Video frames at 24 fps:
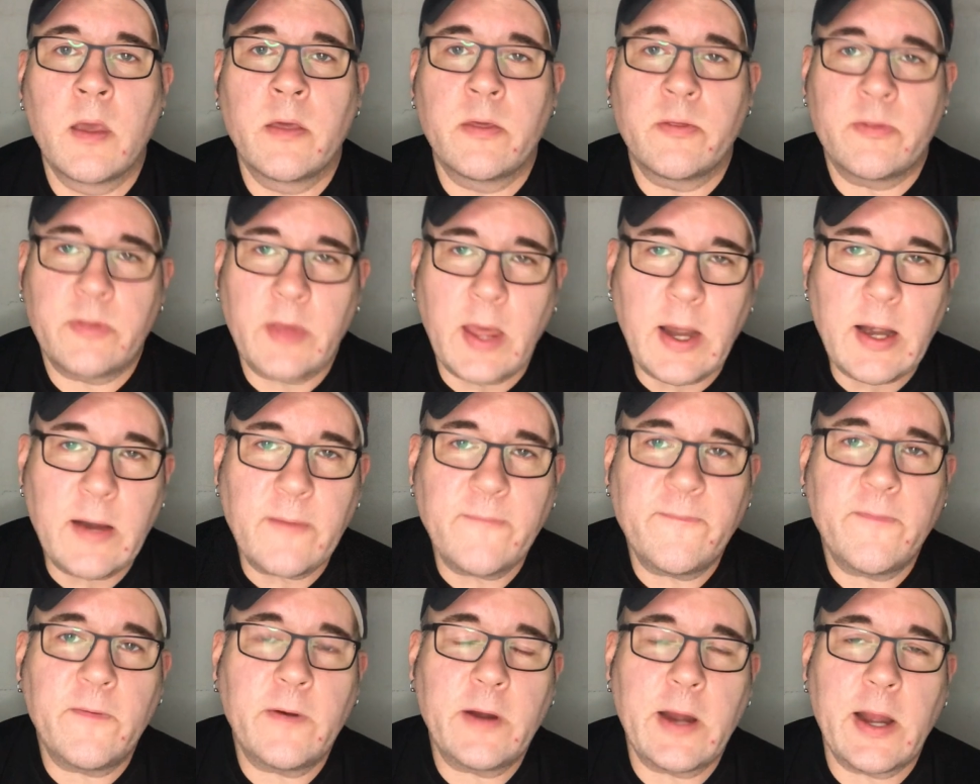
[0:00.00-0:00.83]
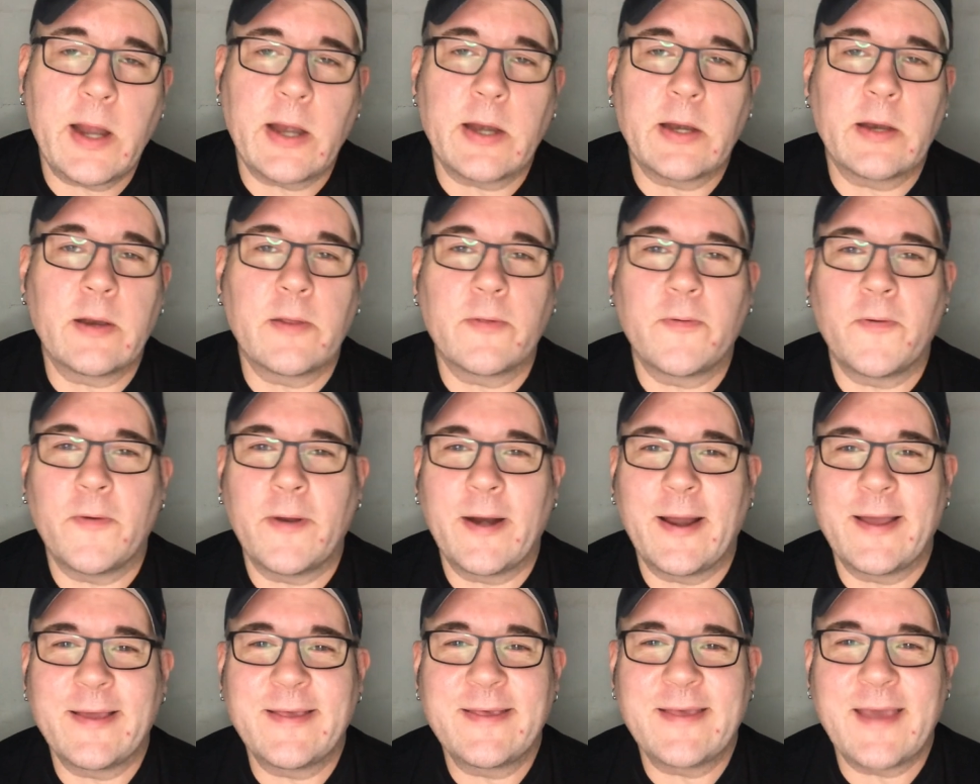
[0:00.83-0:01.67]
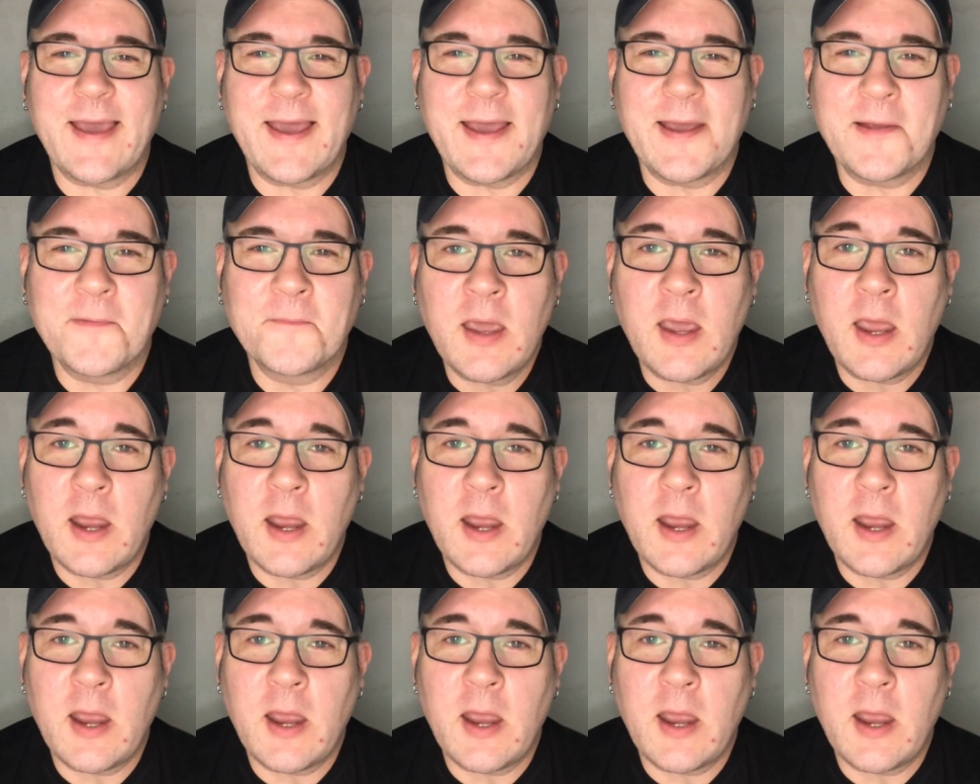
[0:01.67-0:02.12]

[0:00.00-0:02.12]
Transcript: Set it and forget it is what I say.